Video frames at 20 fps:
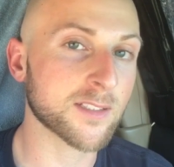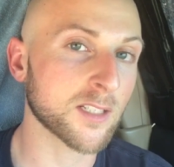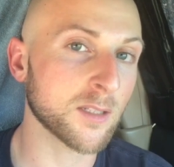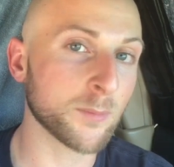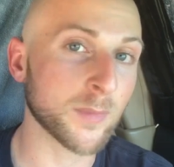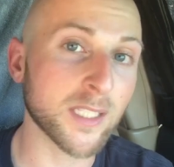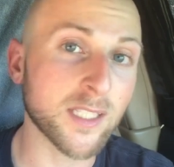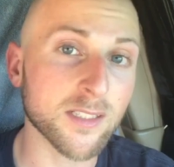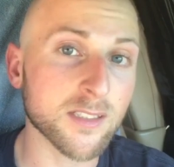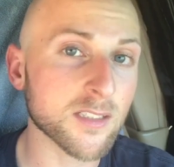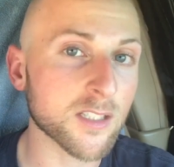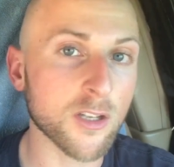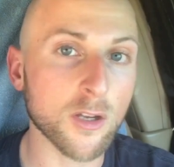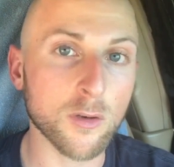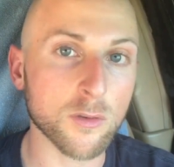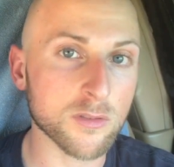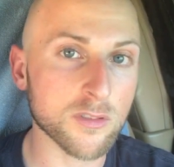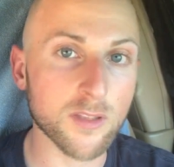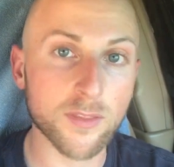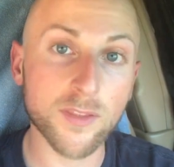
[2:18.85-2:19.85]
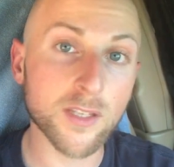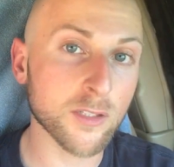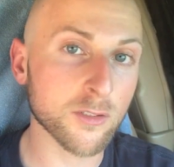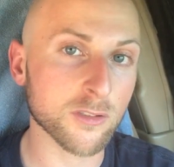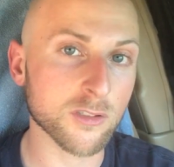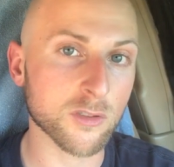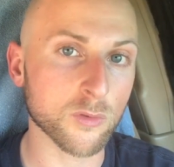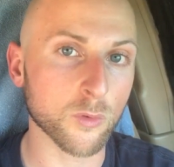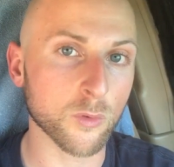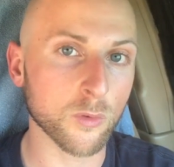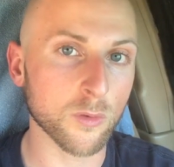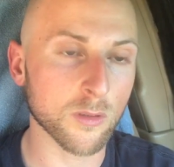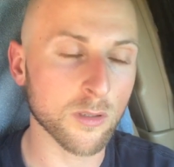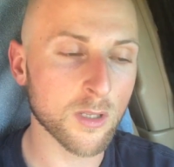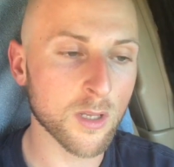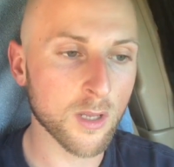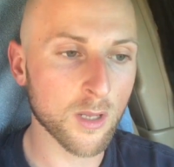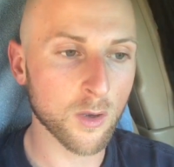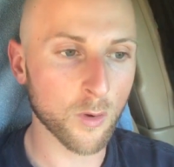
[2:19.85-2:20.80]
some East Coast theater school,